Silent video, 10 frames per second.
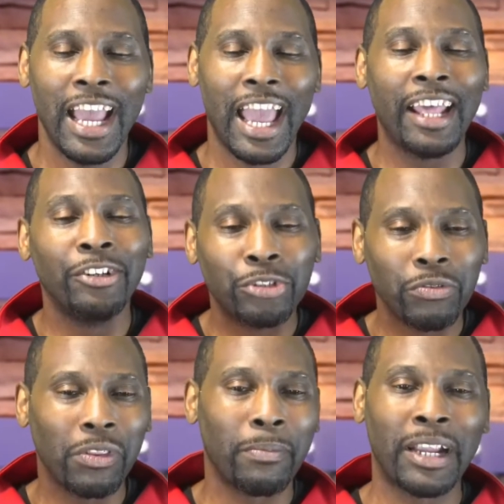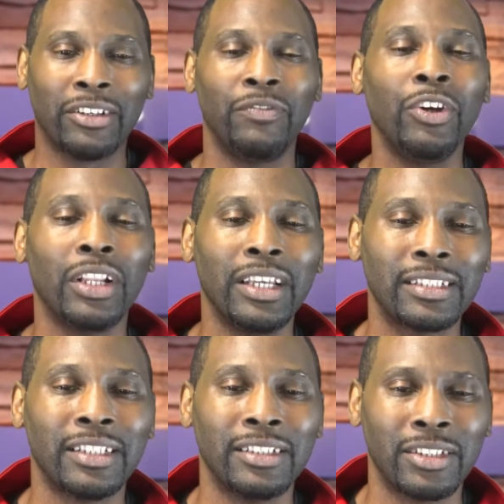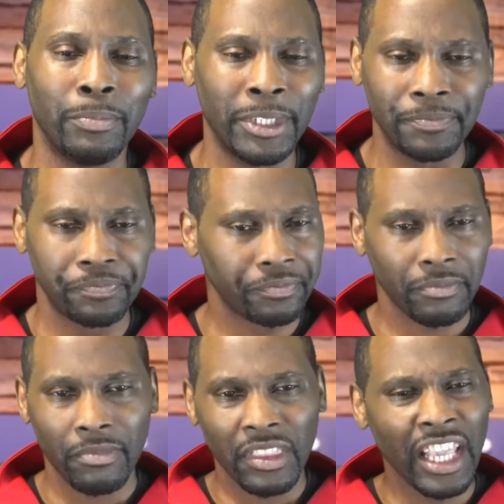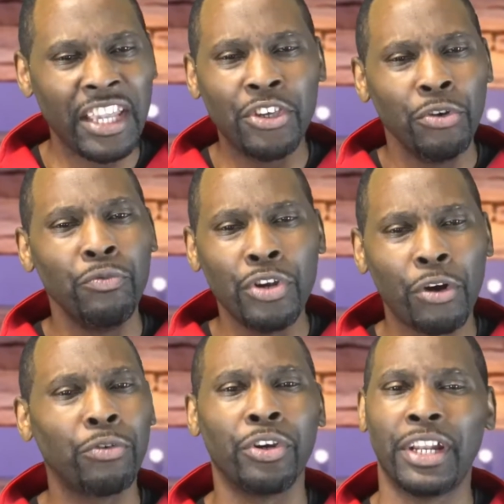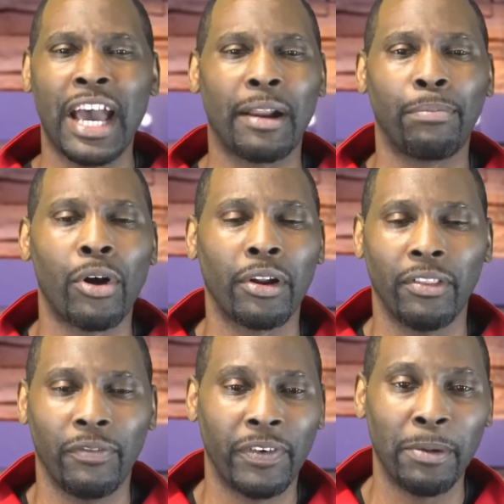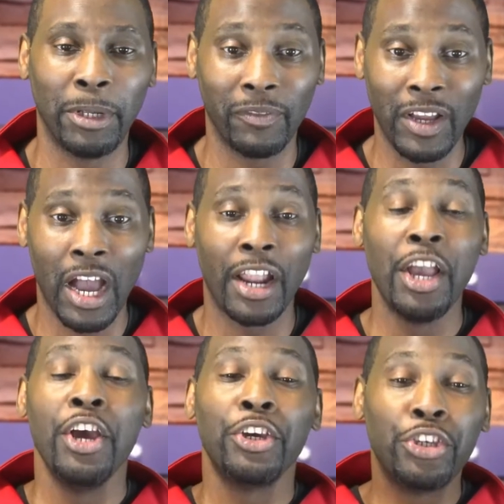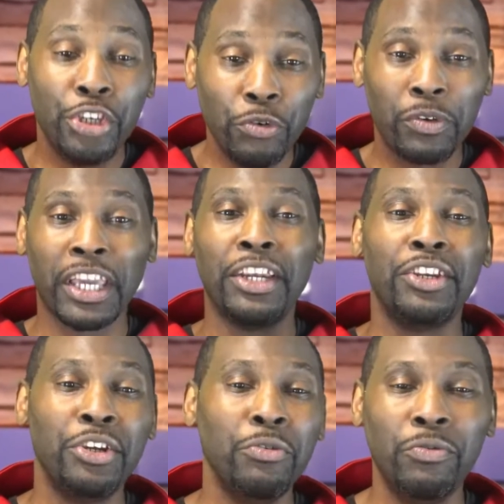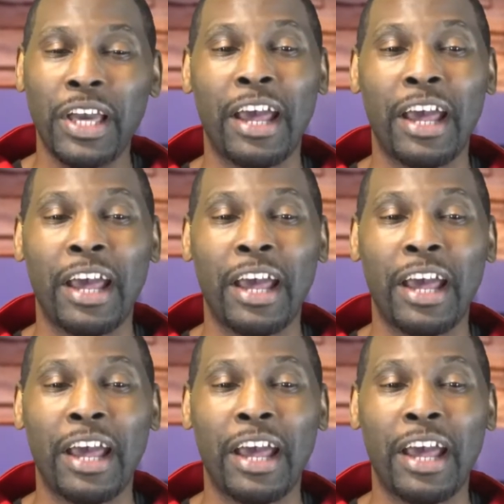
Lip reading: And the truth of the matter is, if you're listening to me and you know you're not a part of the family of God, you can do that